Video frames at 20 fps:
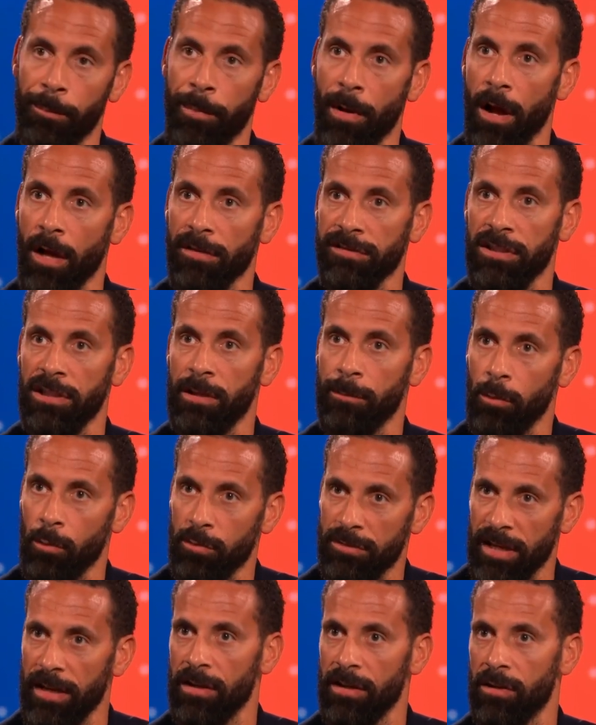passing the ball,
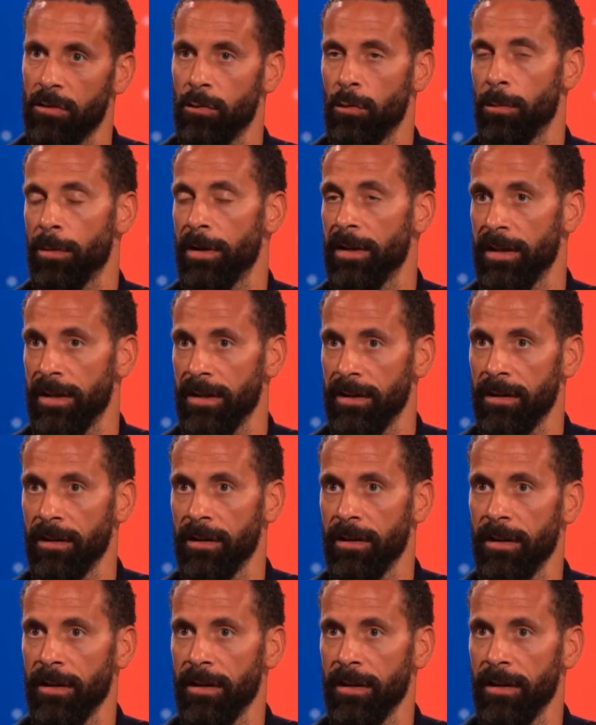technical ability.